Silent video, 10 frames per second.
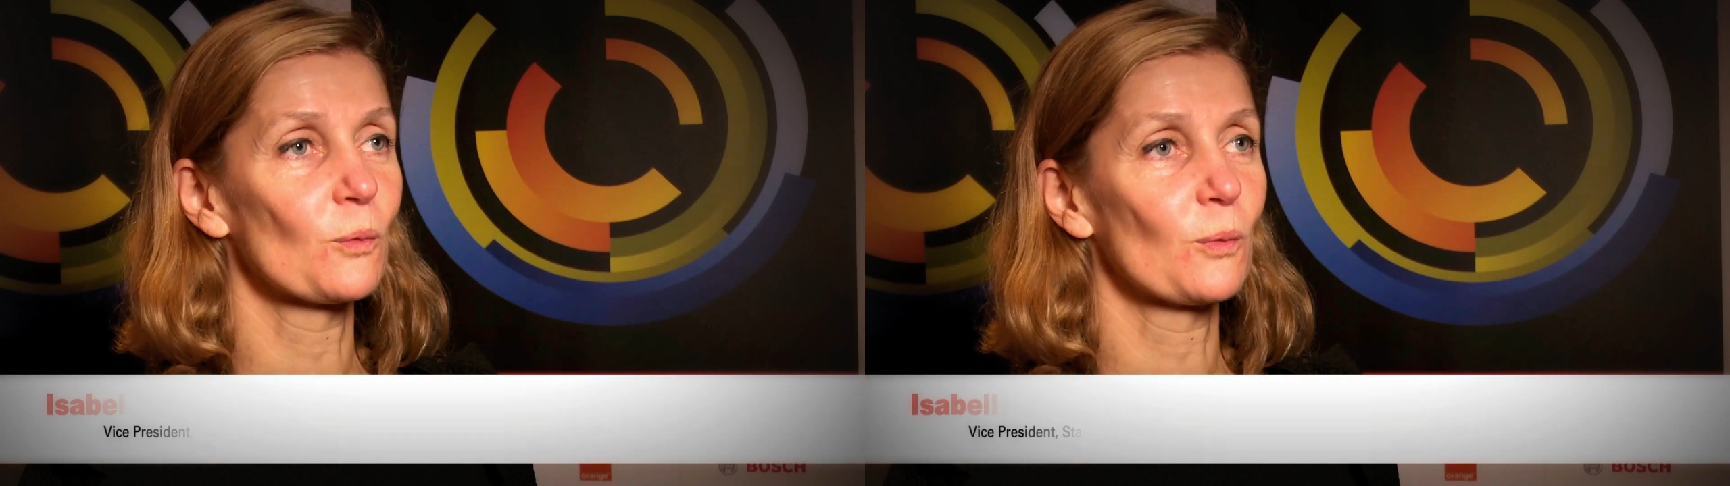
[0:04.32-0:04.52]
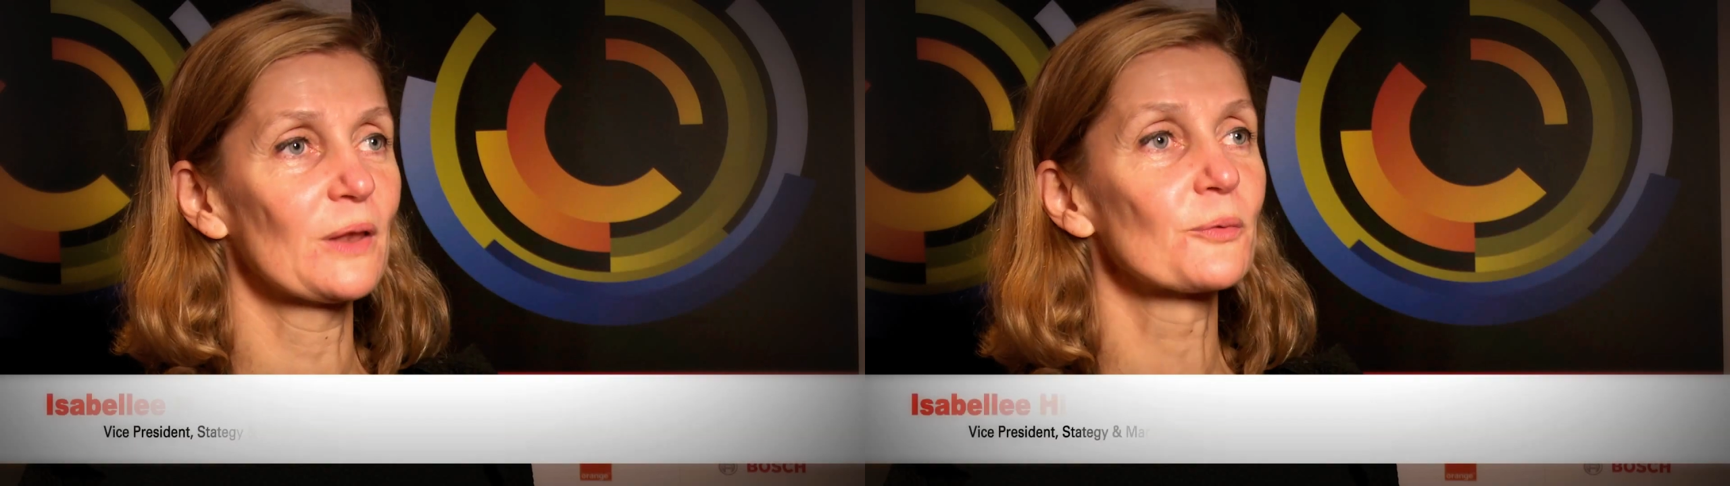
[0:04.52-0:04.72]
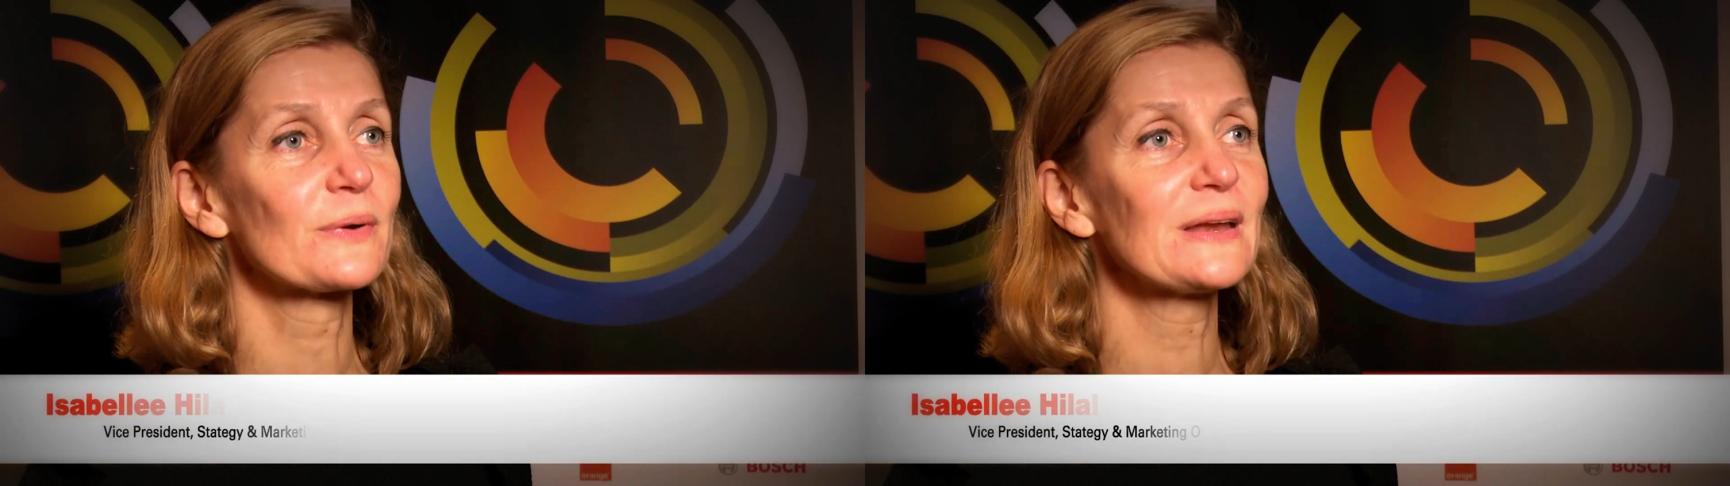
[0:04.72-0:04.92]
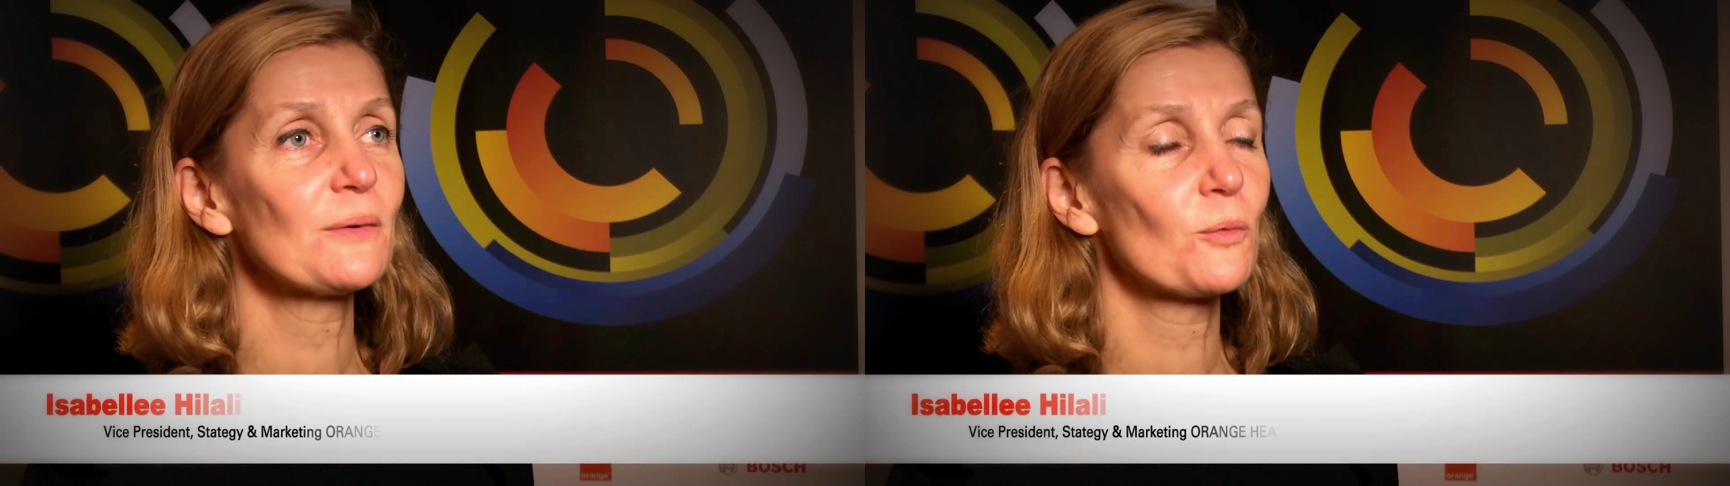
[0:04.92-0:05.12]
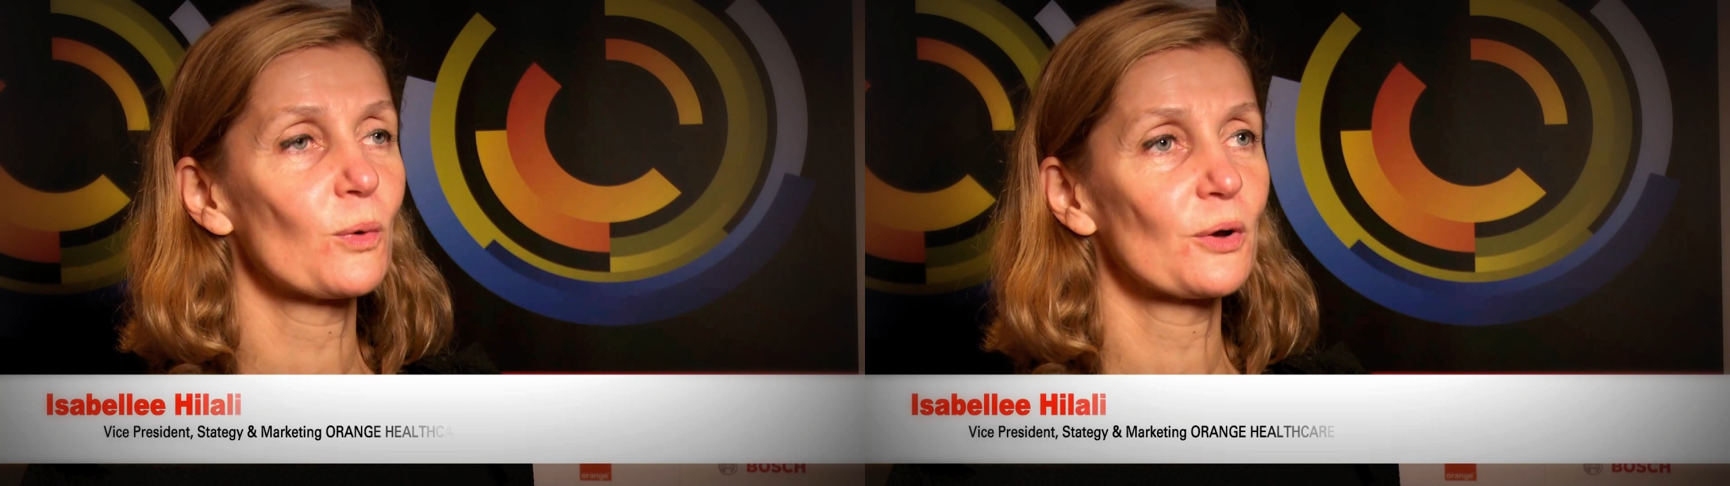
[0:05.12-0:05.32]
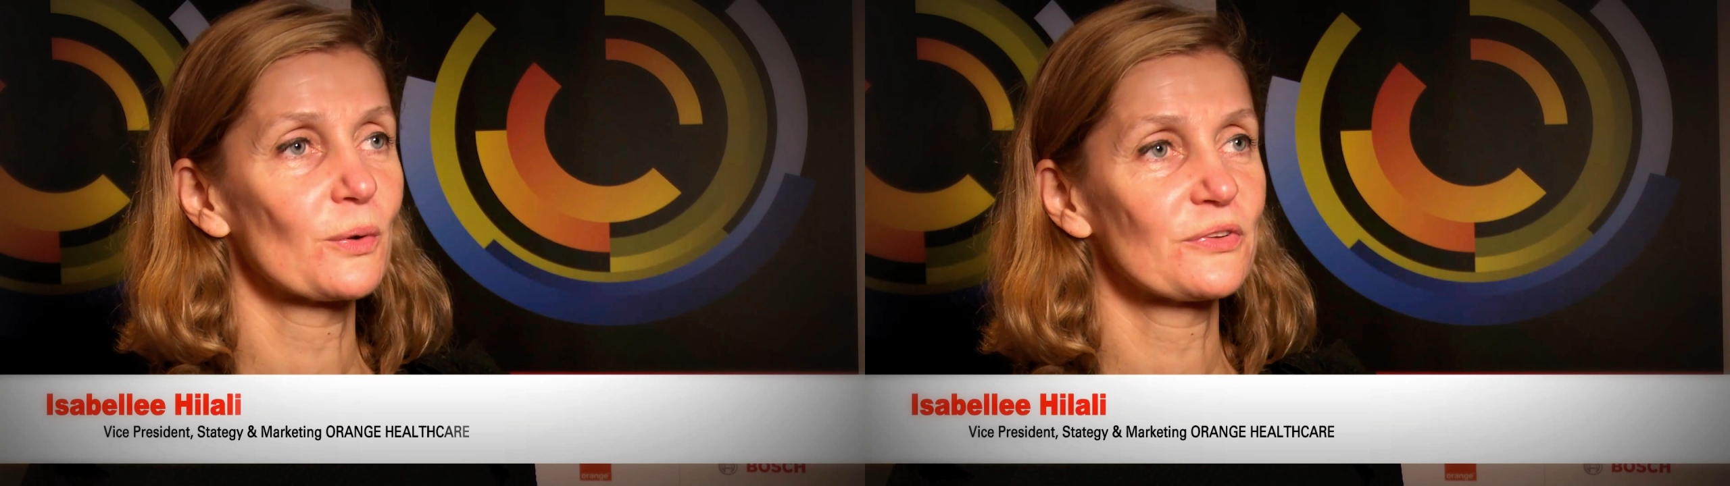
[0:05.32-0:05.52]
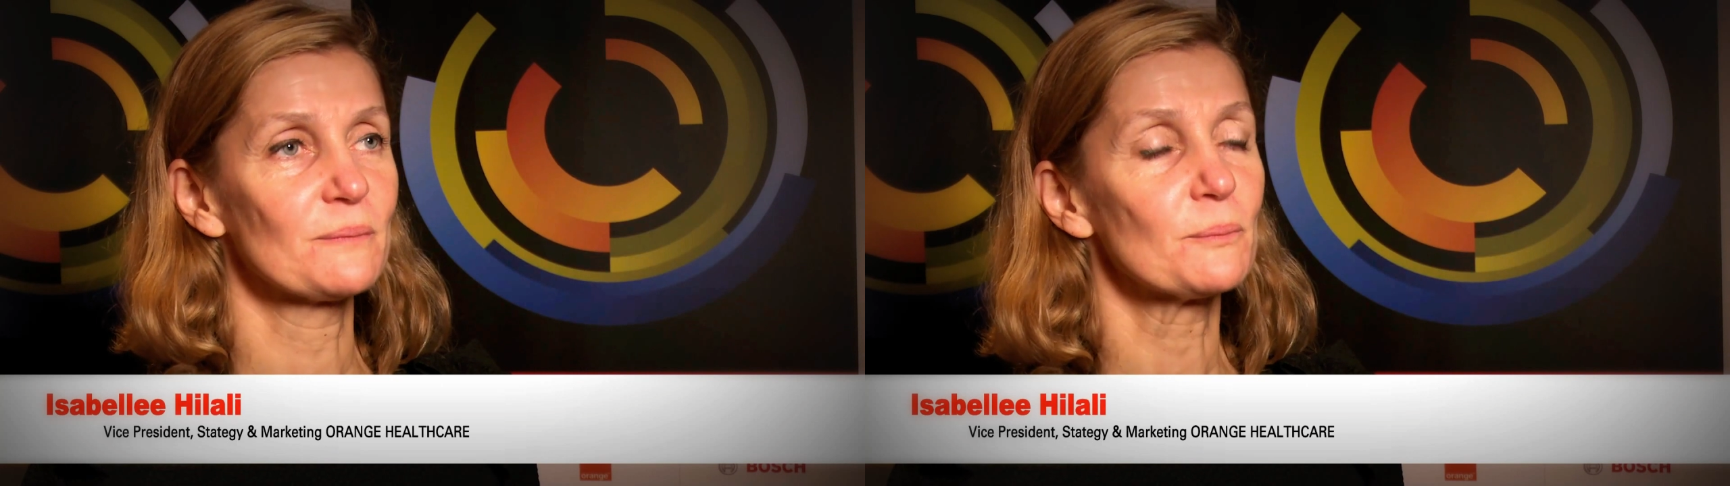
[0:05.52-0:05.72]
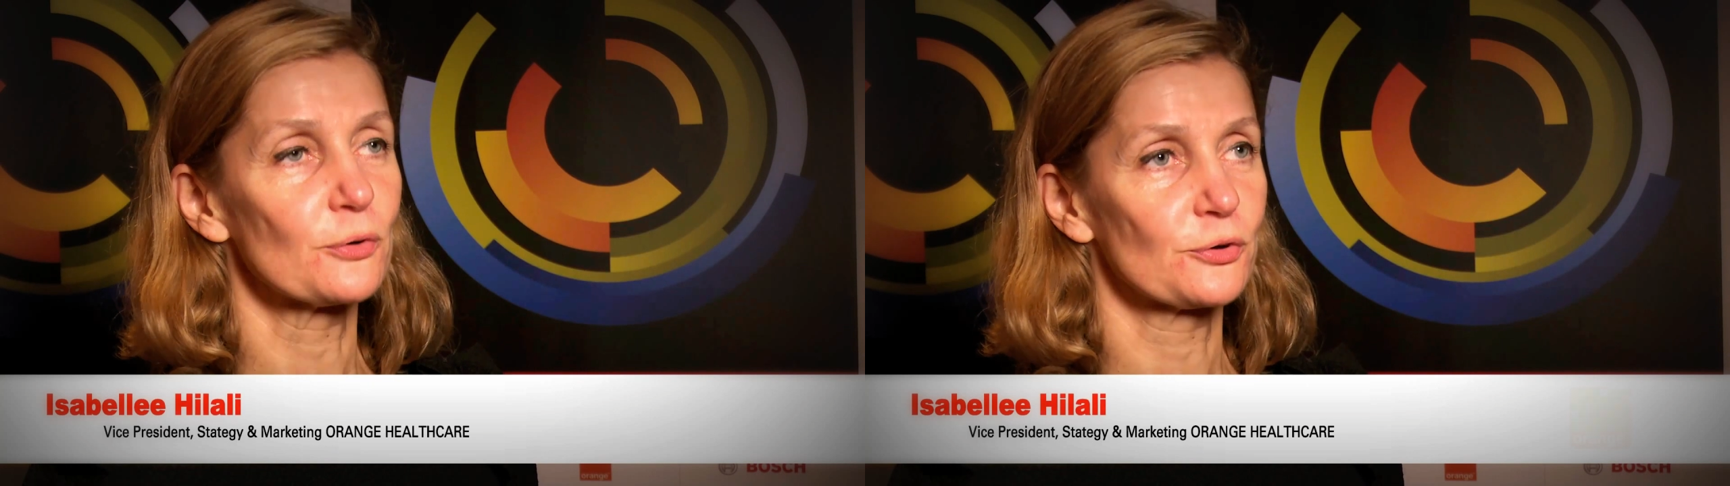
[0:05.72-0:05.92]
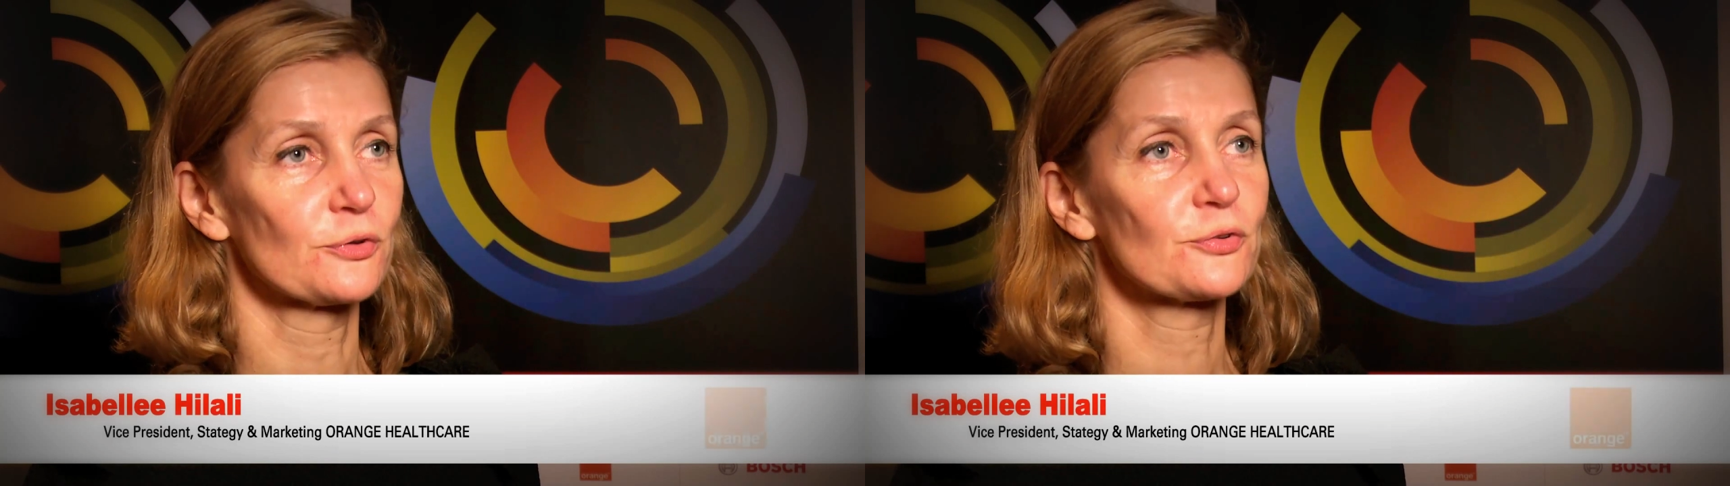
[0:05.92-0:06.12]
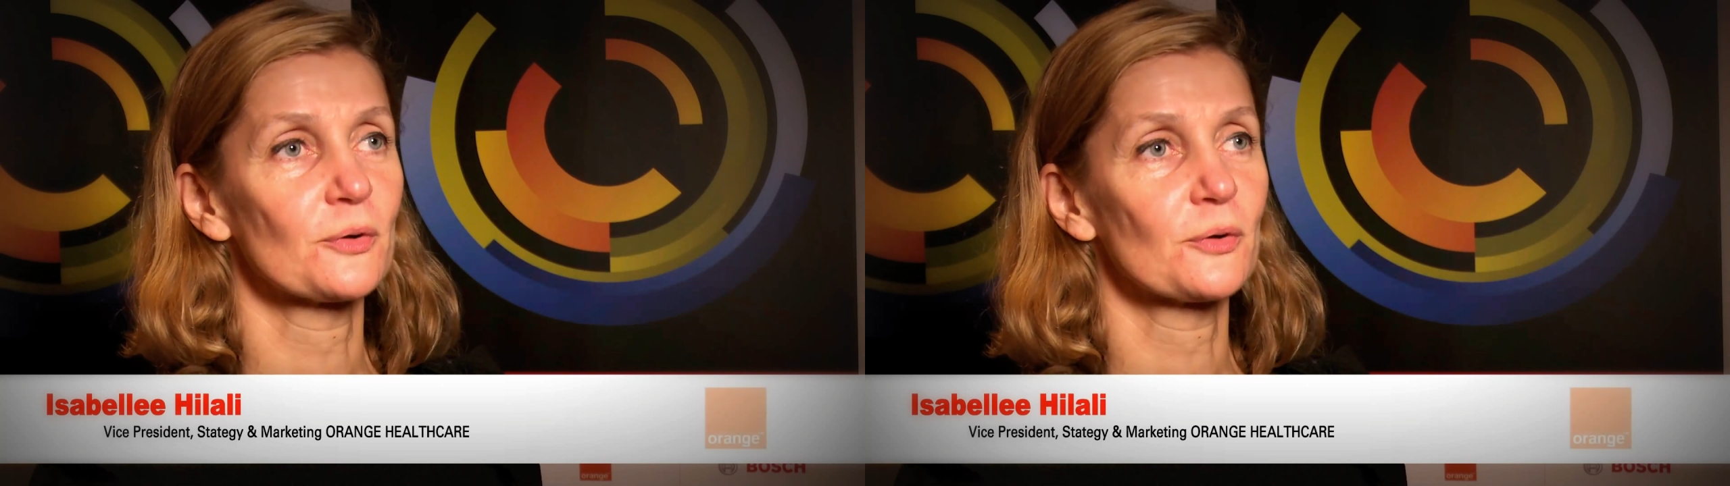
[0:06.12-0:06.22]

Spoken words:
Well, really what was important